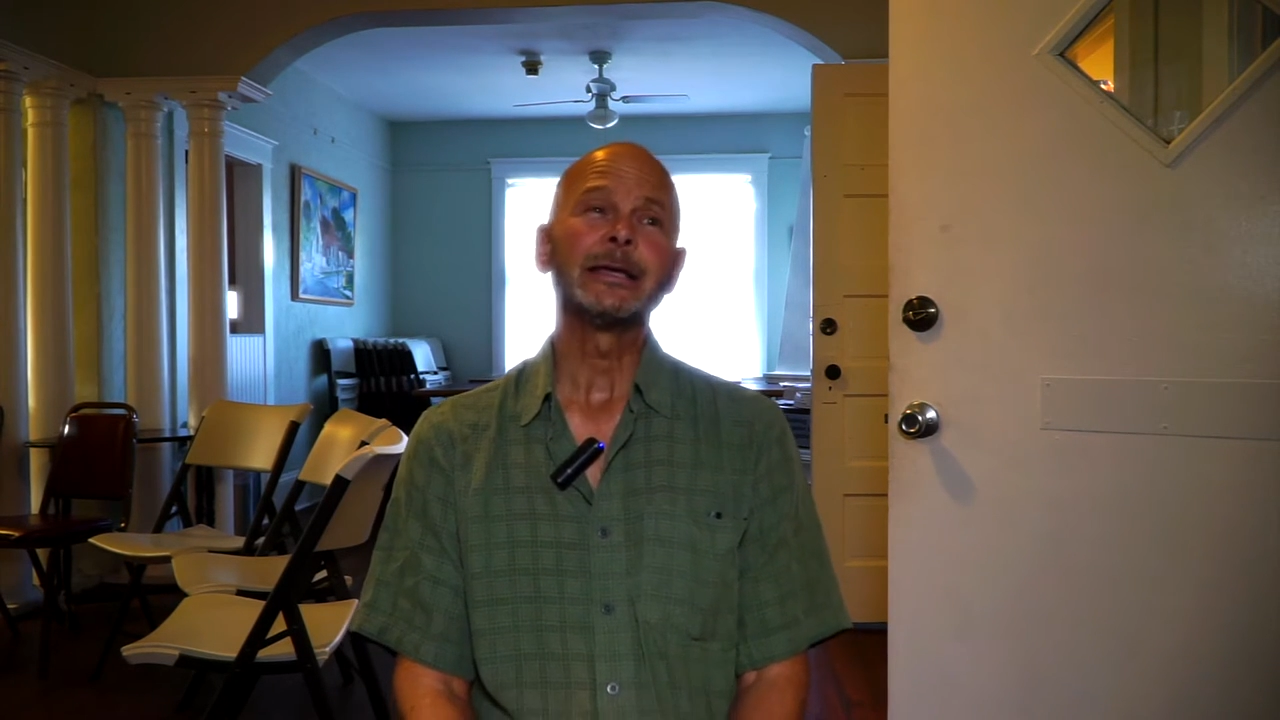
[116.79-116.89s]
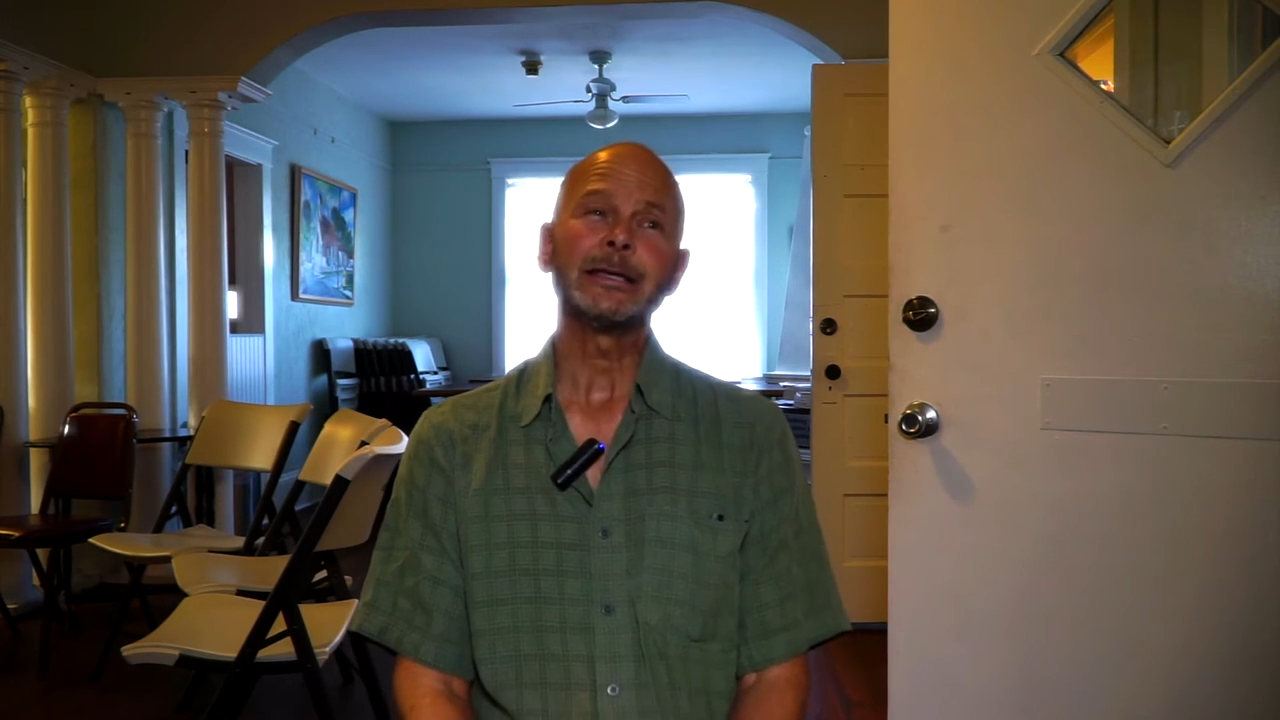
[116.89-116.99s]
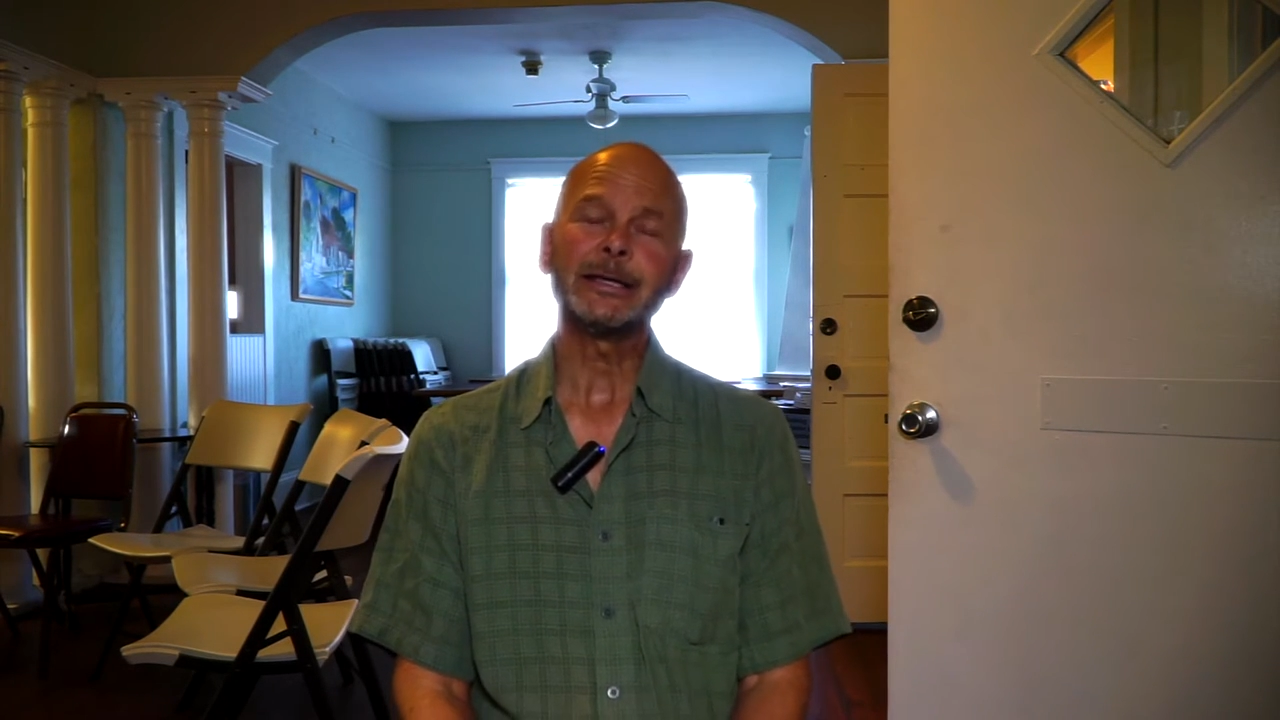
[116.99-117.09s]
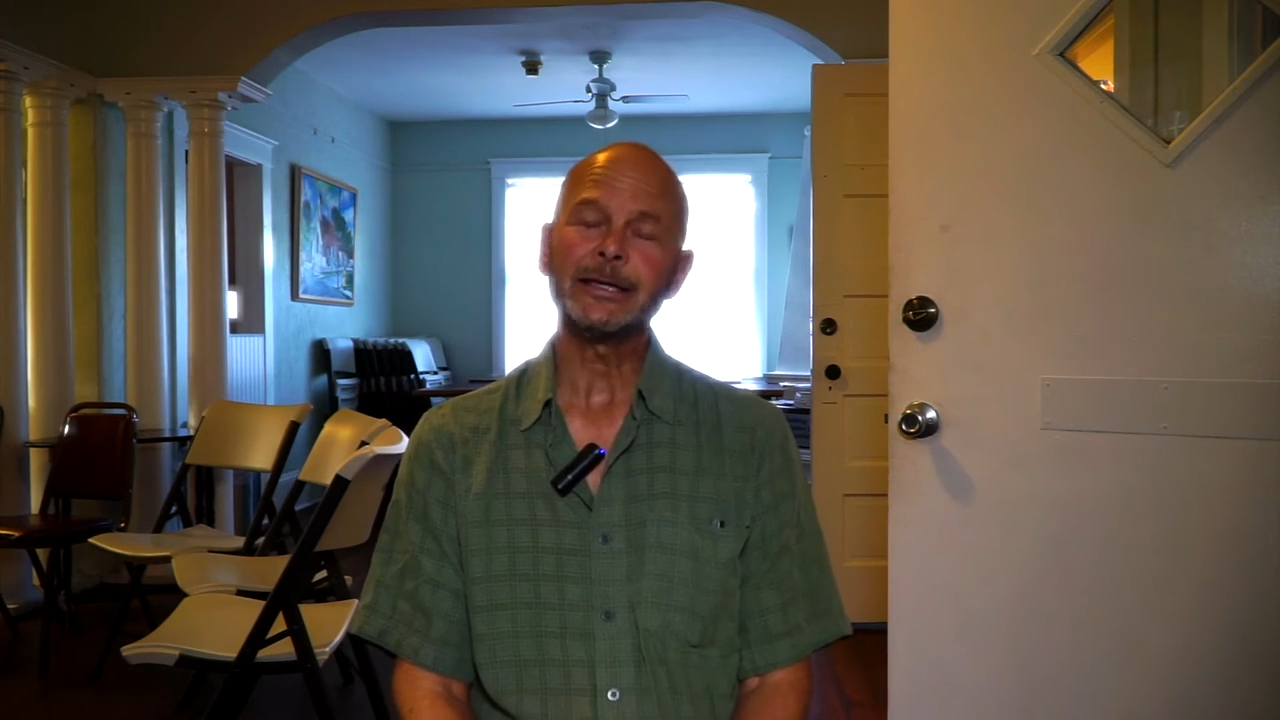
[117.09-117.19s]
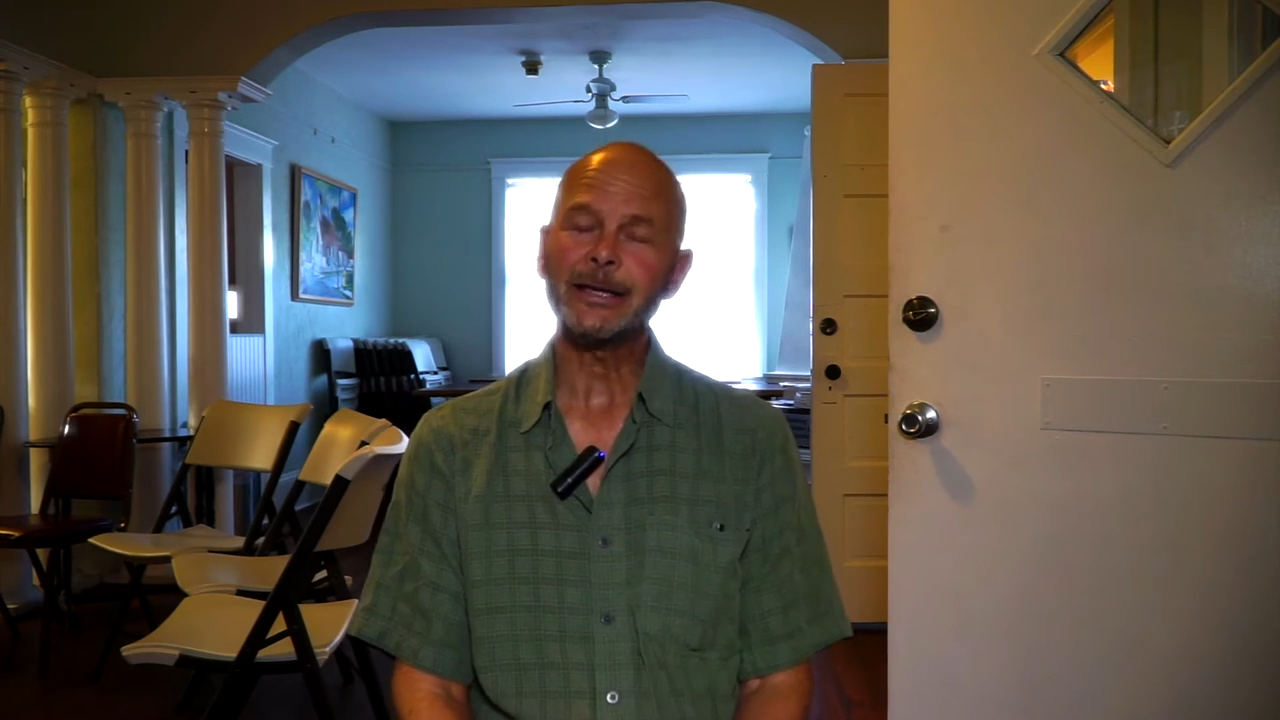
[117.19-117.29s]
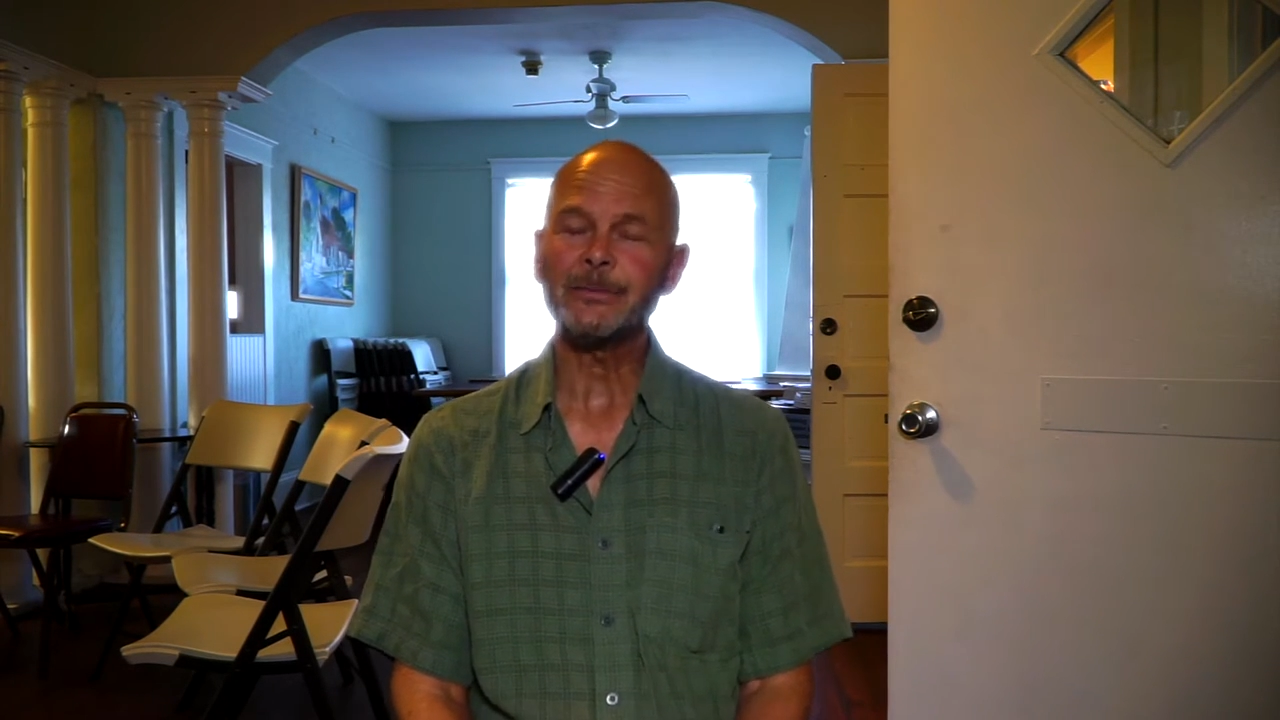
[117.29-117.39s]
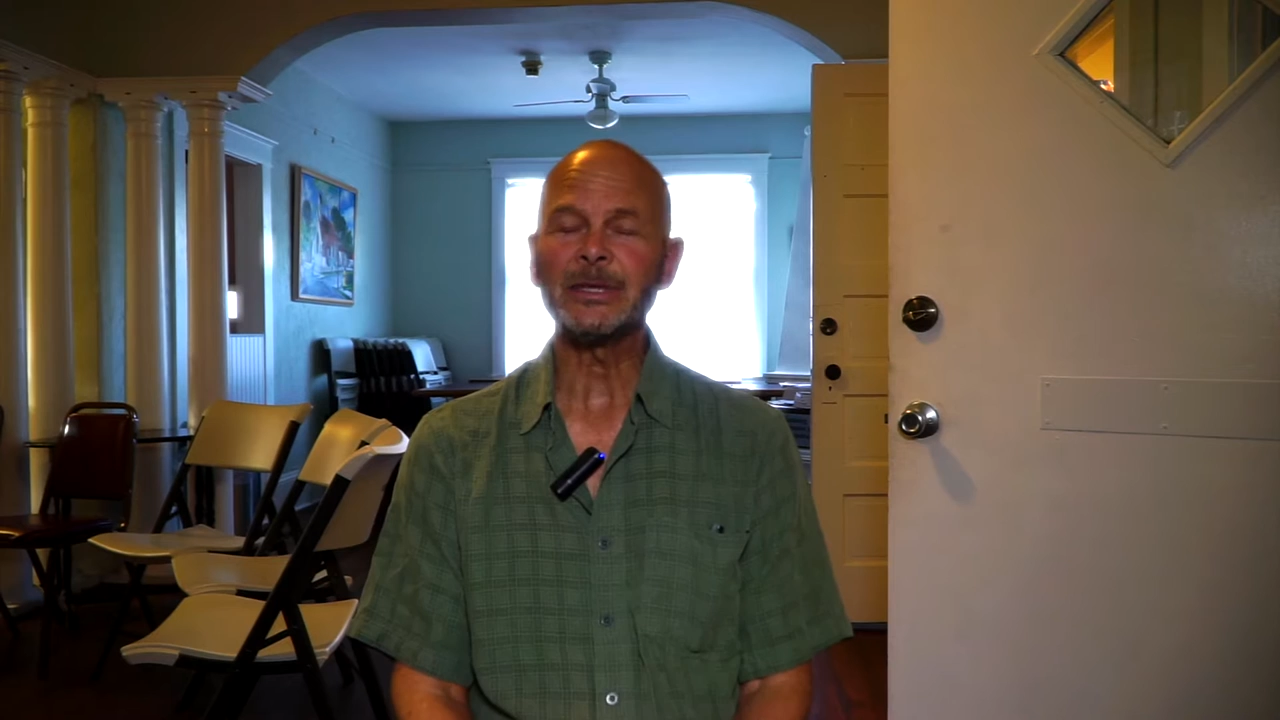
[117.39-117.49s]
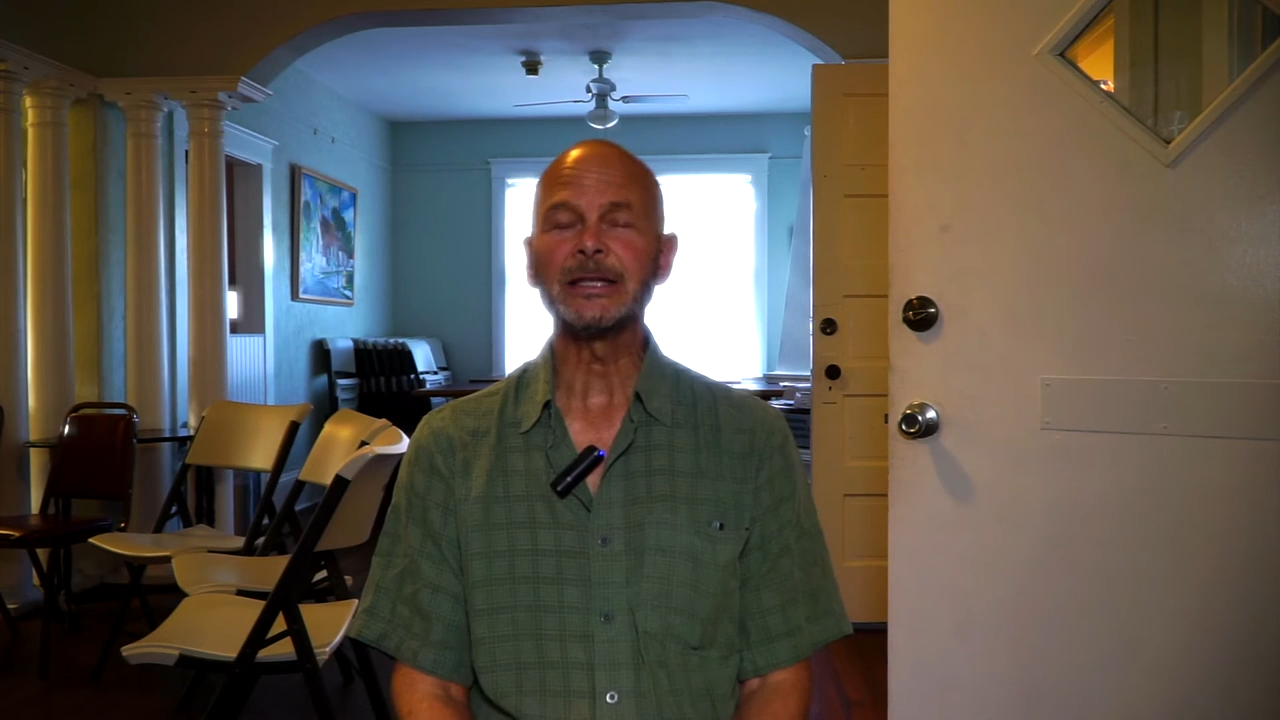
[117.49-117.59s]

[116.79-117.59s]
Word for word: I mean,